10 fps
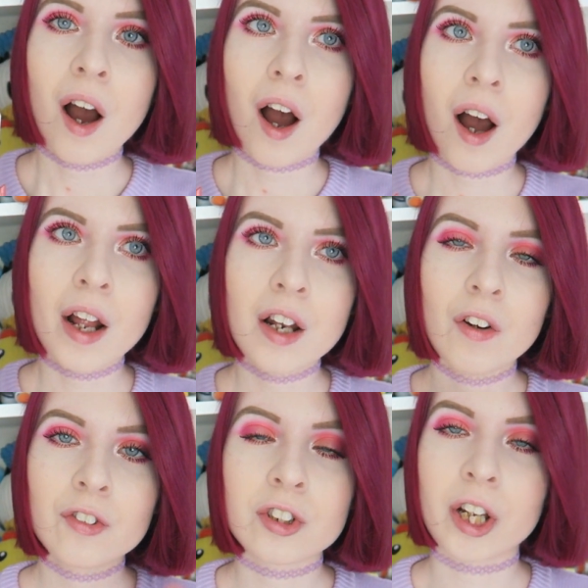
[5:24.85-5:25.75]
I
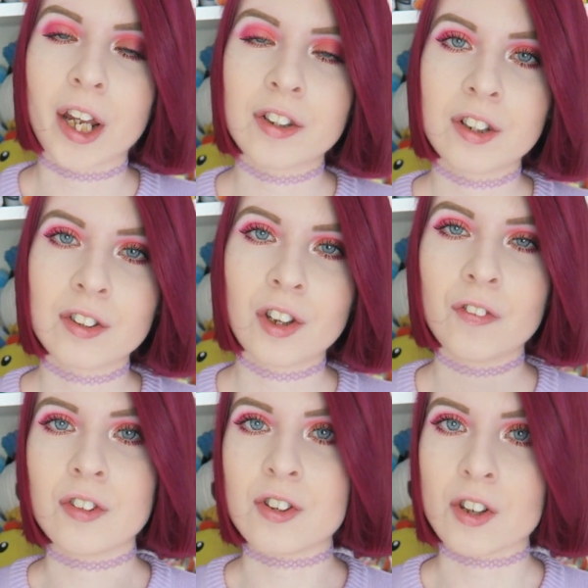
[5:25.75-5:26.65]
love creating
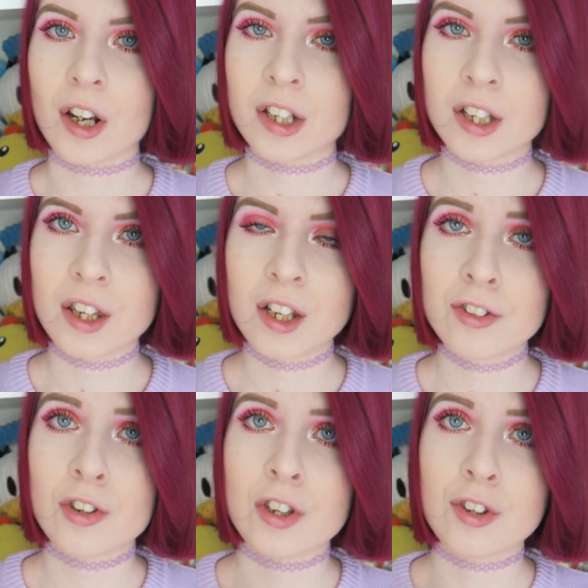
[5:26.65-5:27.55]
stuff and designing
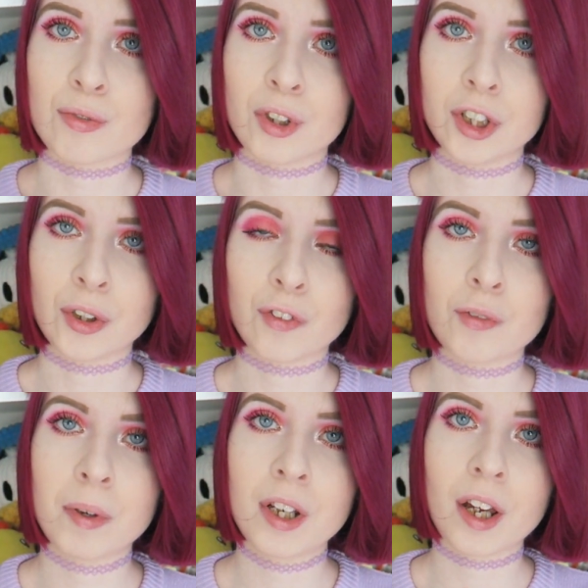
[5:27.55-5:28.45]
things, so this is really good for me.